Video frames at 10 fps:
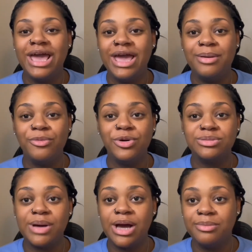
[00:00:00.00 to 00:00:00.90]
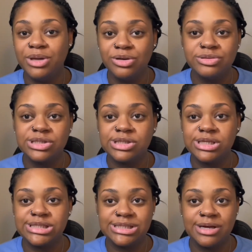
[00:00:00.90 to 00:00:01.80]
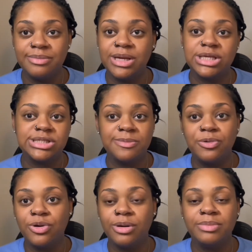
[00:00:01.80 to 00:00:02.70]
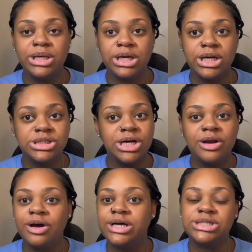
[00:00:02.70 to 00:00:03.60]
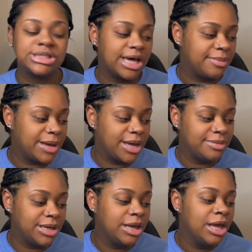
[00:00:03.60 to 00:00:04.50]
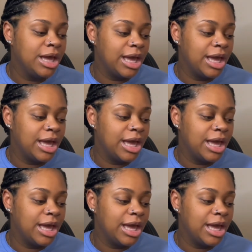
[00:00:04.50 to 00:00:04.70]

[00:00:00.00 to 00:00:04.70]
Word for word: and with my immune system and support because y'all know I just had a baby